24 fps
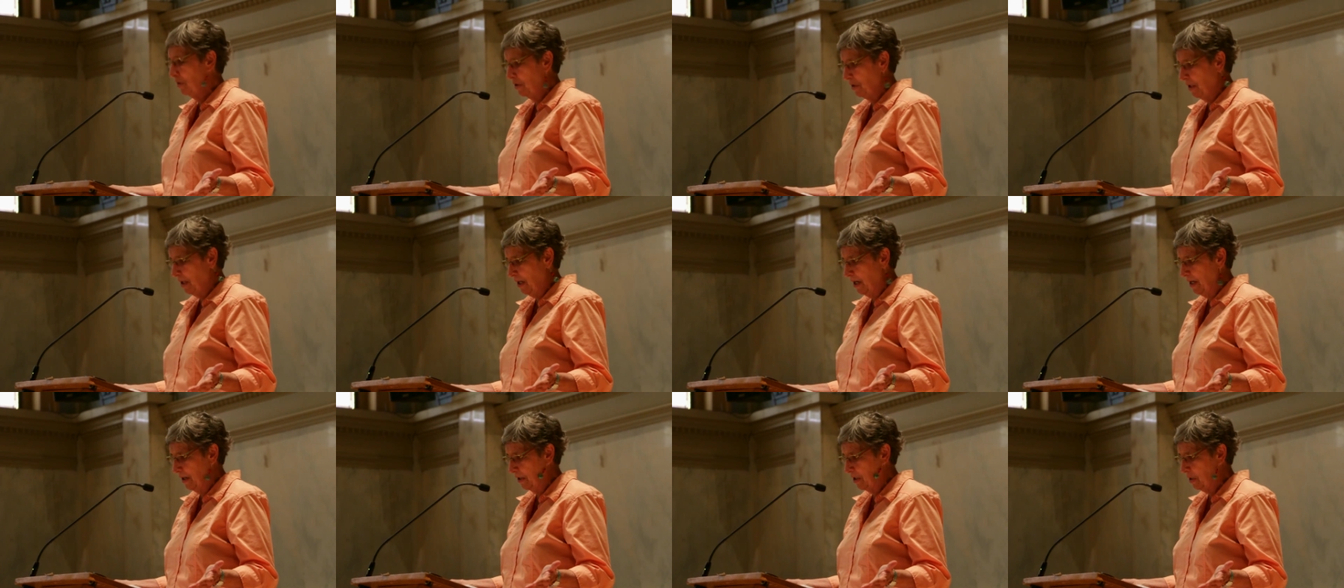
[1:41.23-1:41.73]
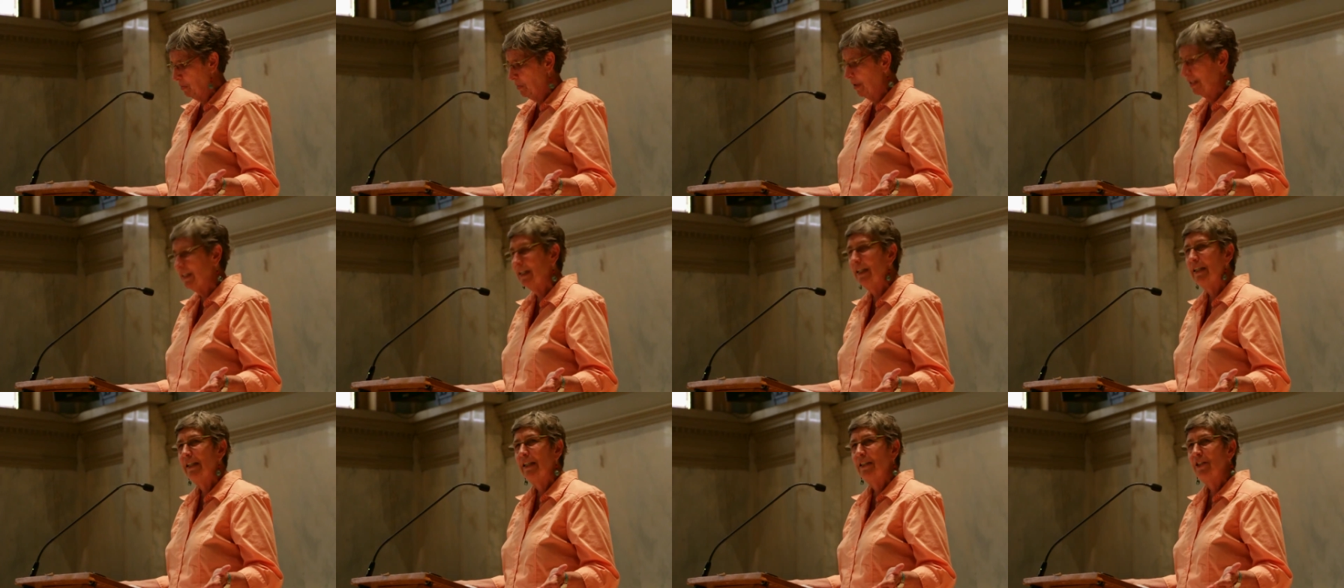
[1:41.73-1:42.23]
songs,
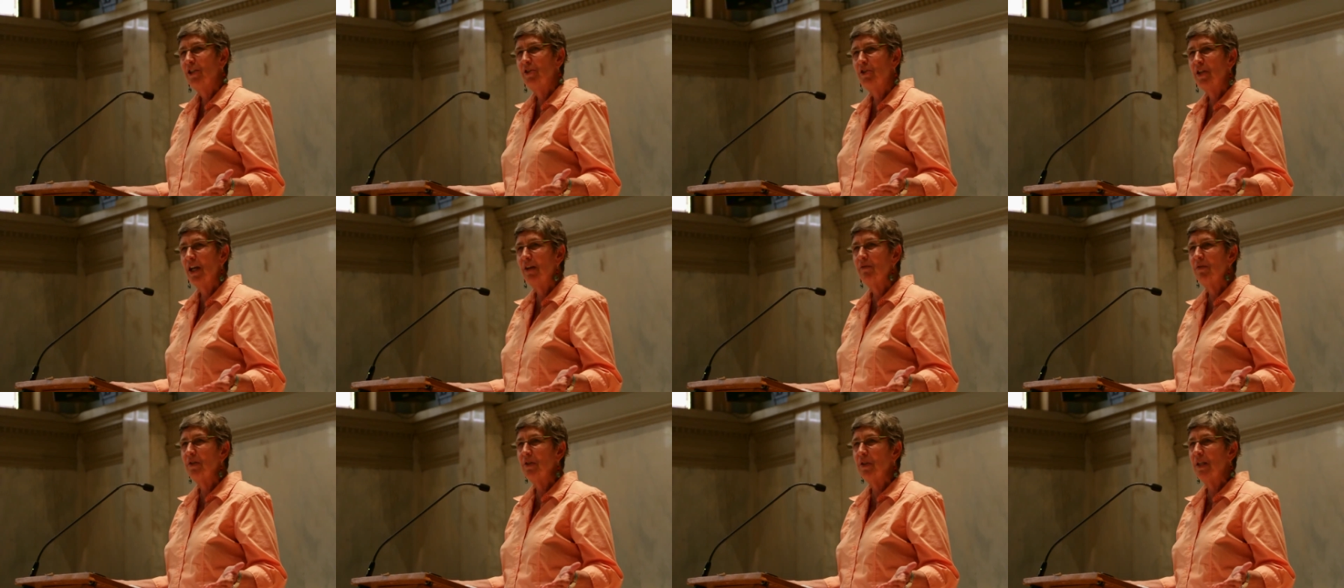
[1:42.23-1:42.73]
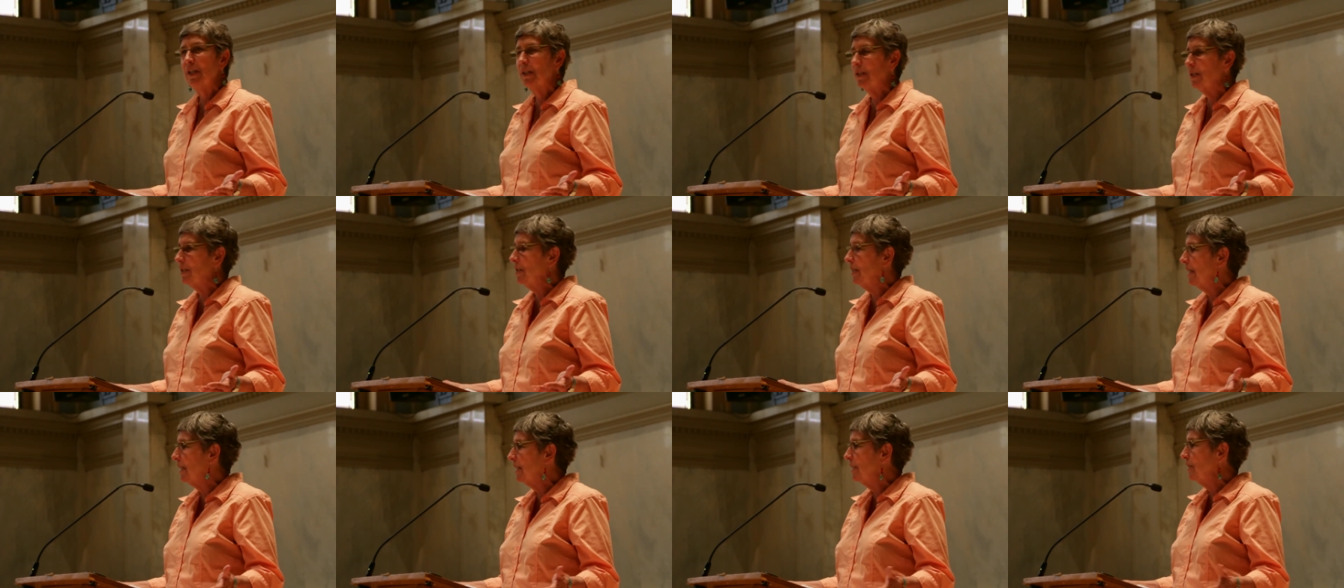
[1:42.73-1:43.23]
but did you ever sing
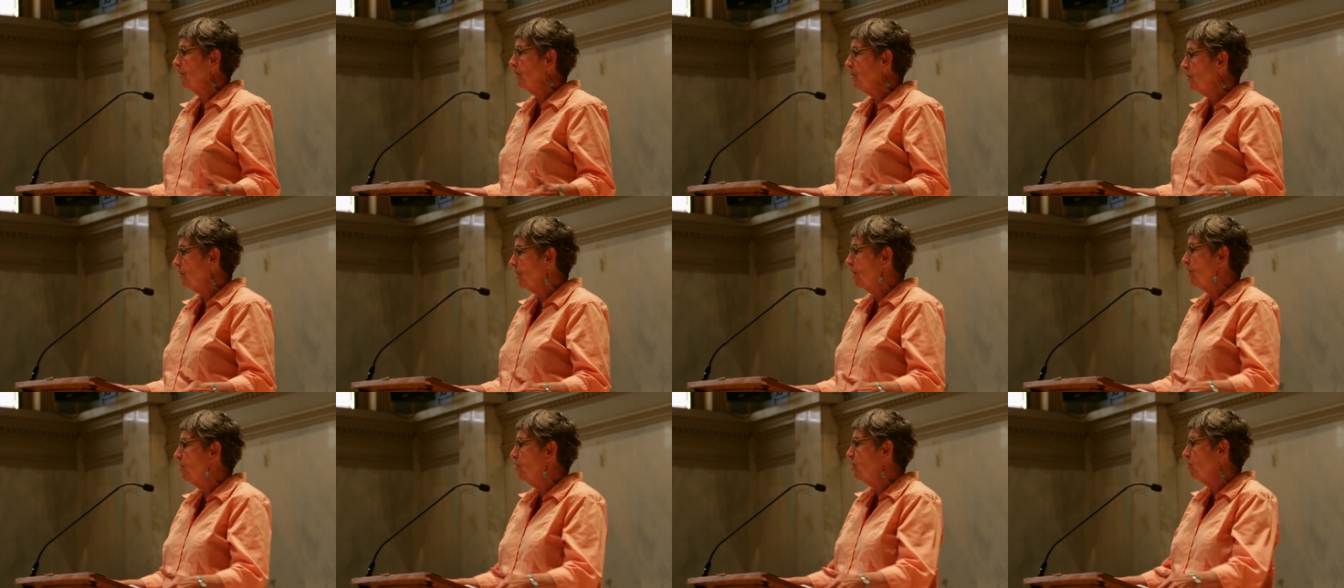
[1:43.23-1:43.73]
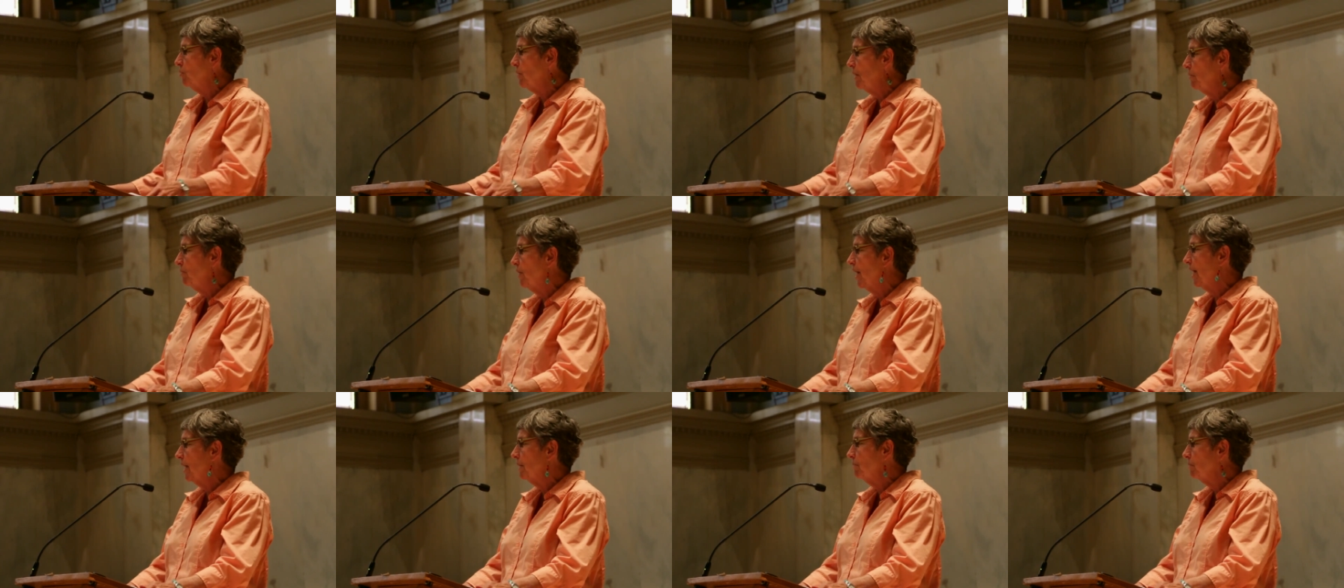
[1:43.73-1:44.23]
Sticks and Stones May
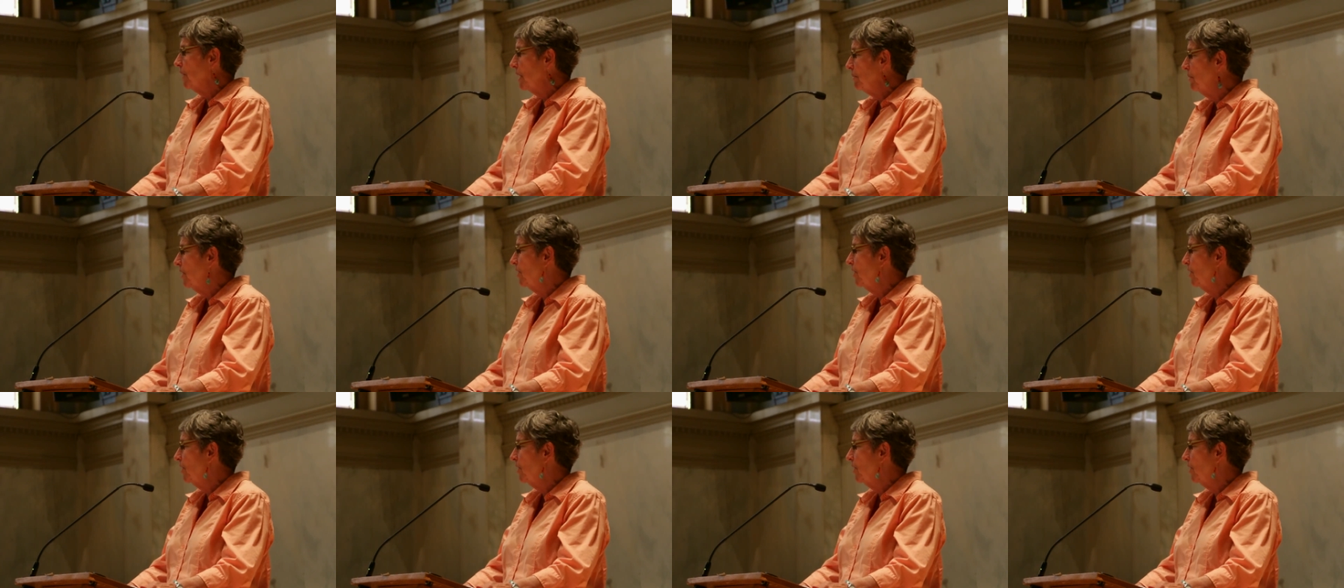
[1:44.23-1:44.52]
Break My